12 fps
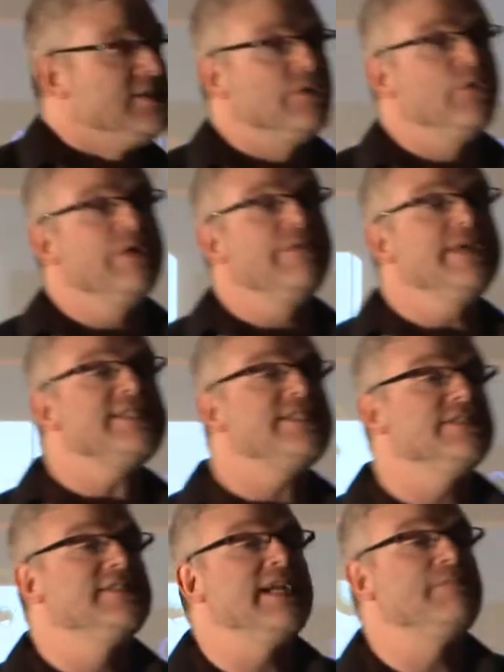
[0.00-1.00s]
So we
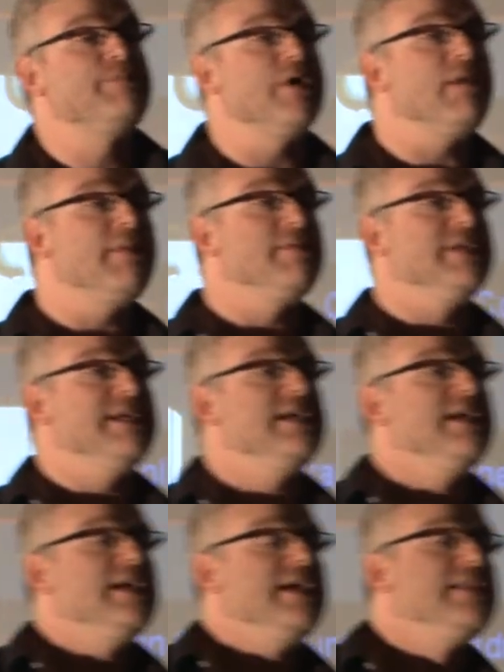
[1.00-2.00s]
reasoned that probably
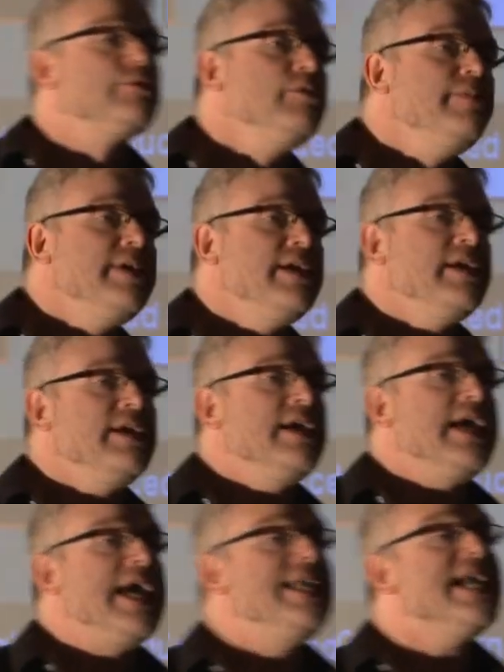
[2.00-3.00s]
it could be
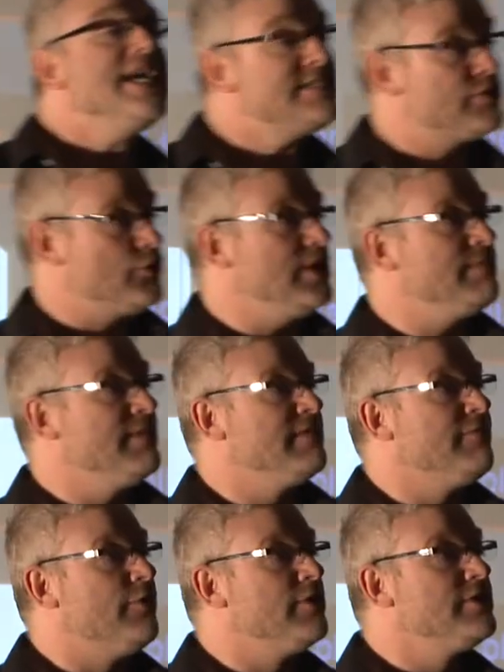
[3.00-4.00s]
a nice
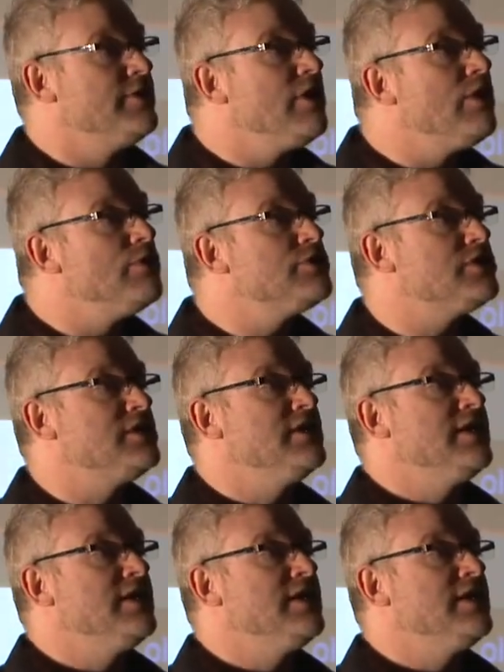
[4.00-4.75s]
treatment for those